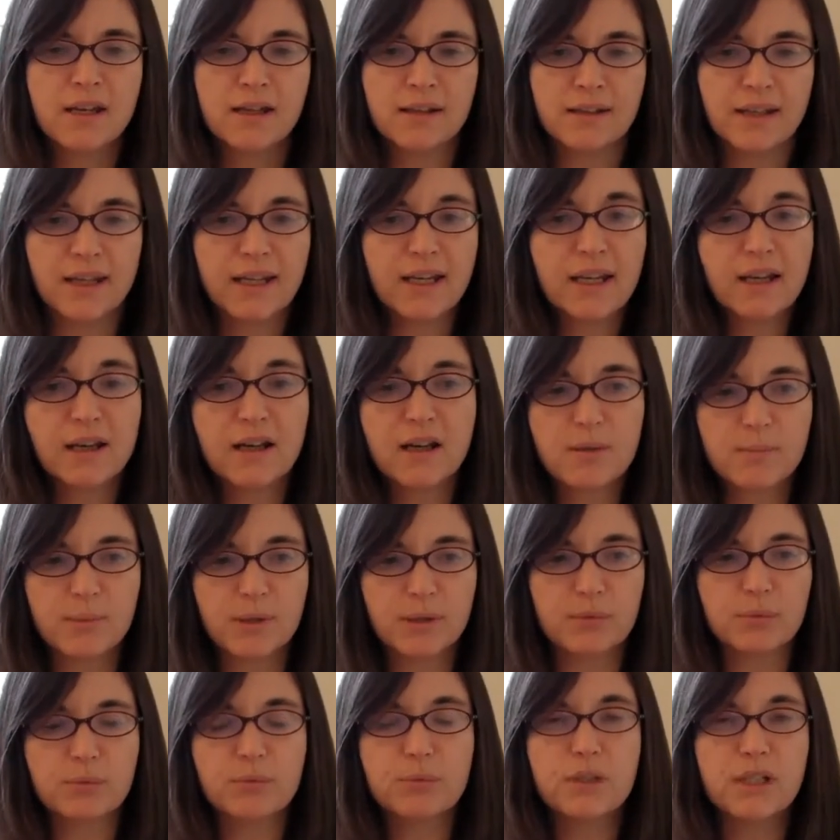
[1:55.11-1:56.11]
They can come
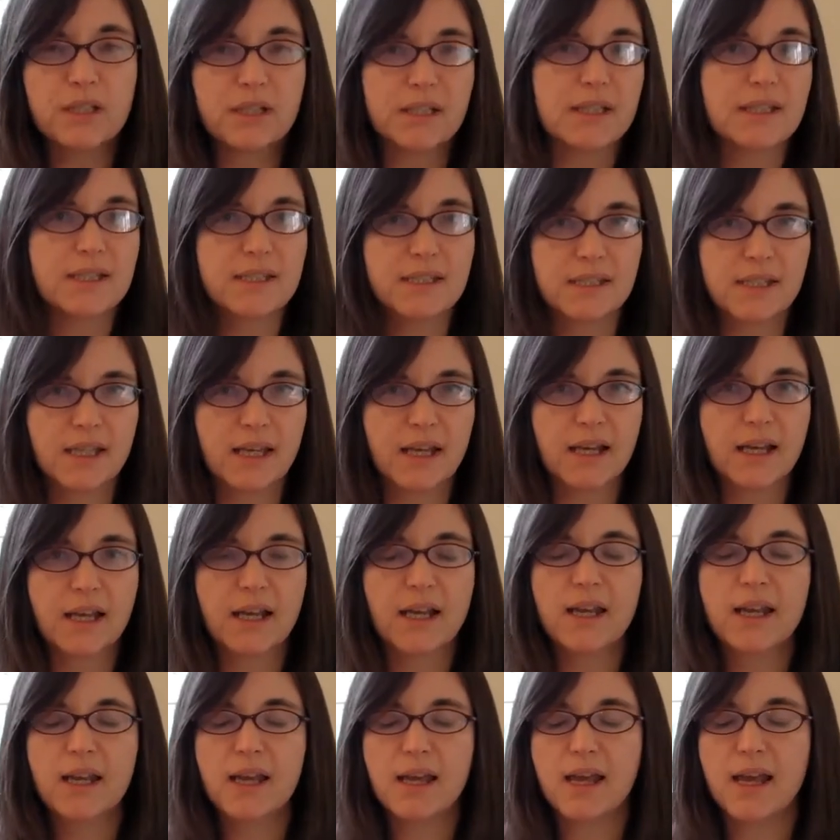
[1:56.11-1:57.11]
in really sick,
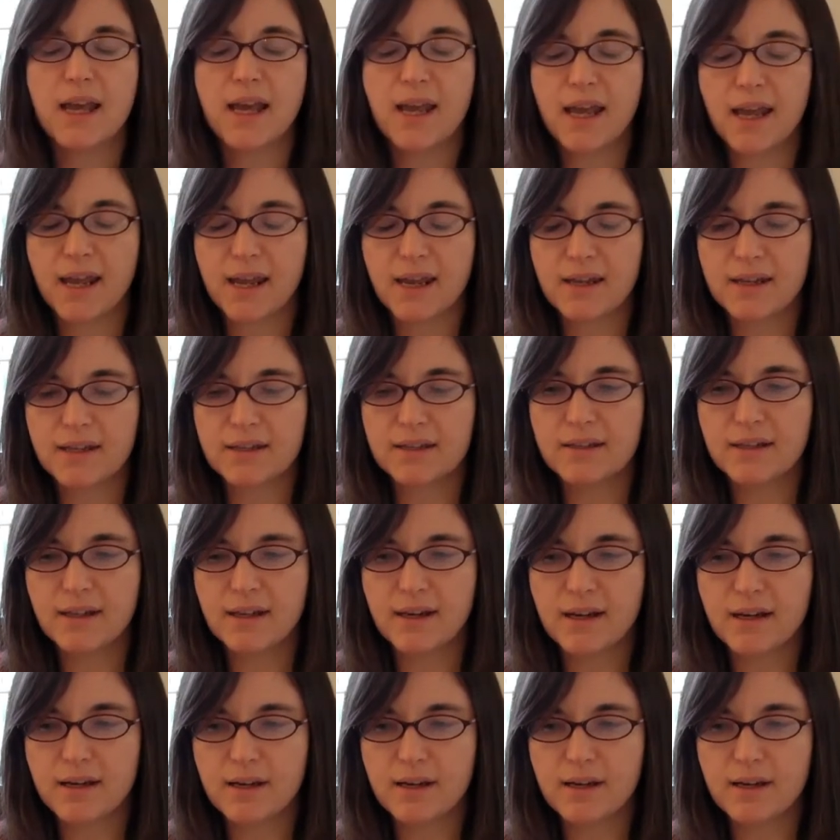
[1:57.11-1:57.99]
and